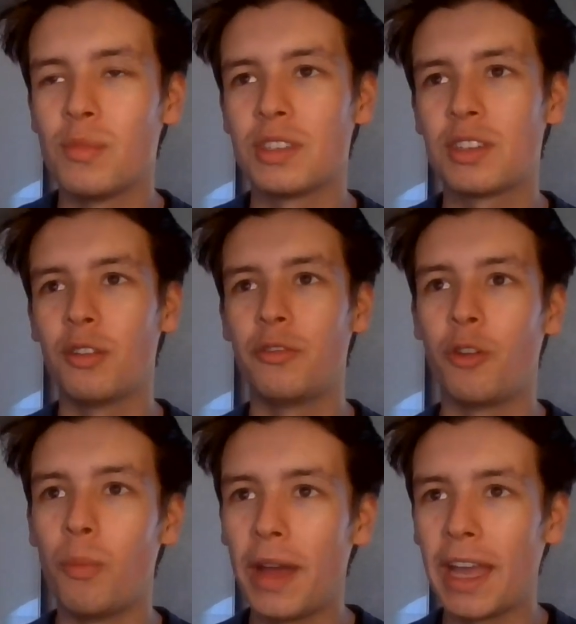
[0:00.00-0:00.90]
So
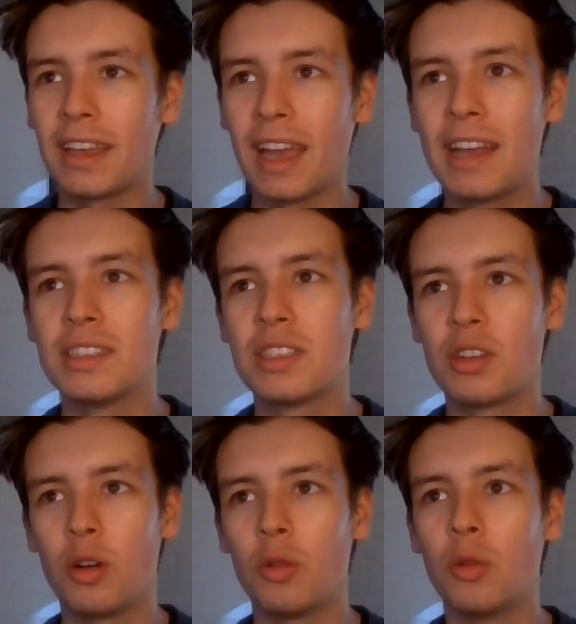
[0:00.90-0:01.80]
for Mank and
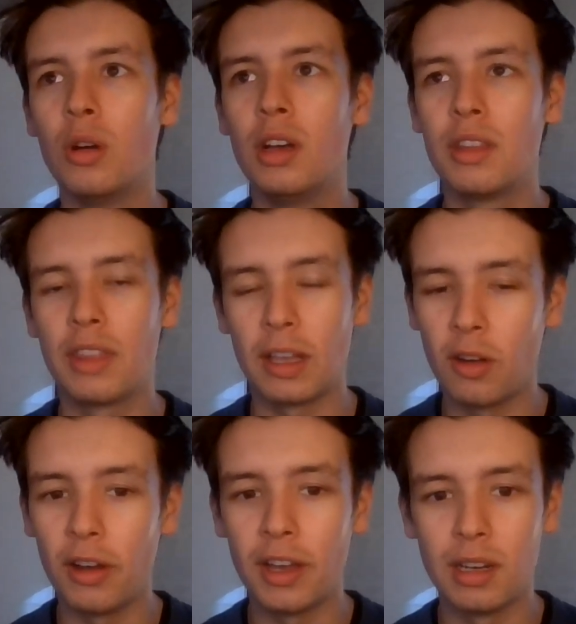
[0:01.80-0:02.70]
Soul, they
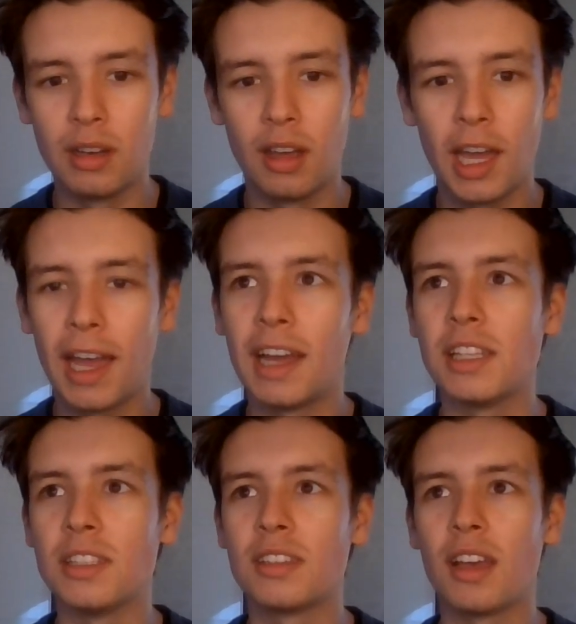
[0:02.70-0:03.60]
got in,
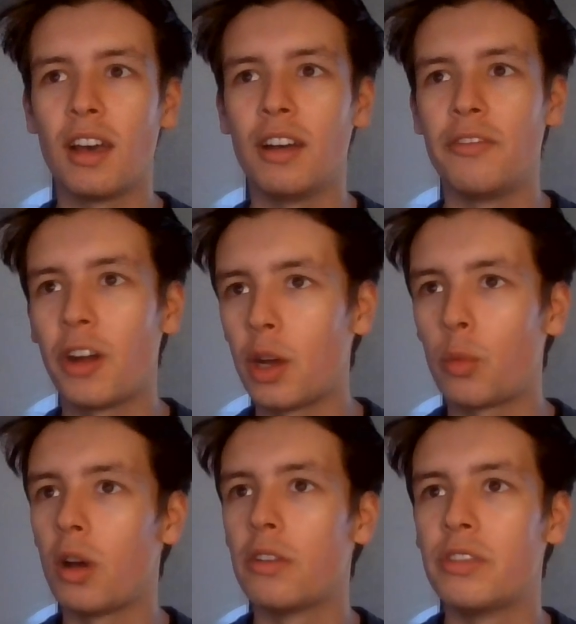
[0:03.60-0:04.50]
and very
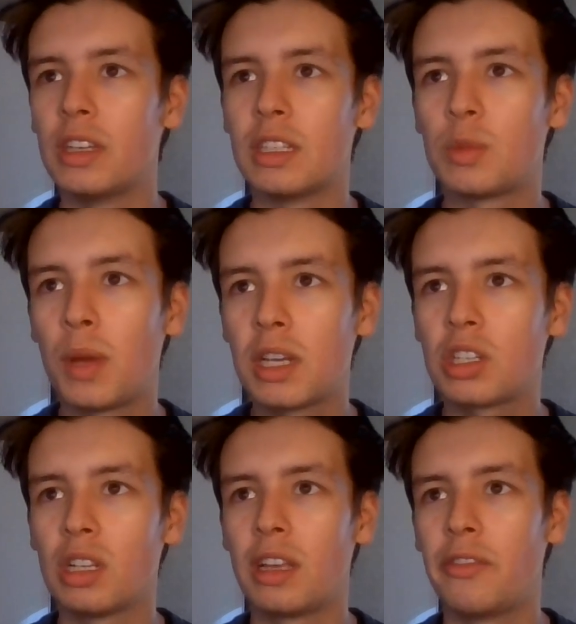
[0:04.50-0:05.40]
worthy,
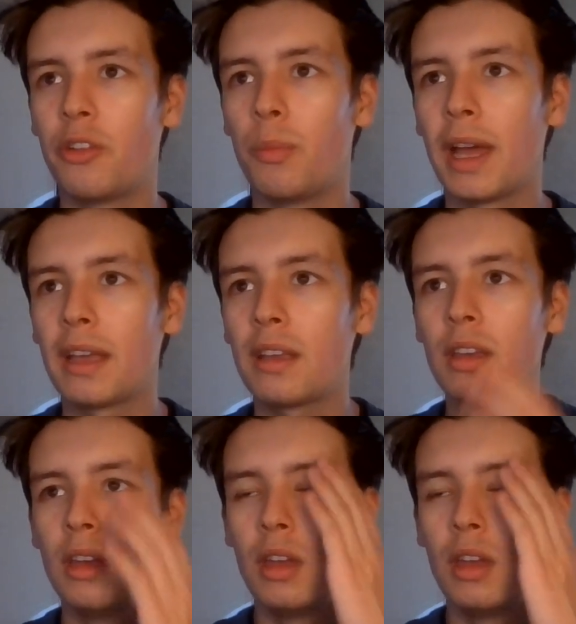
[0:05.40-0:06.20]
especially for Mank.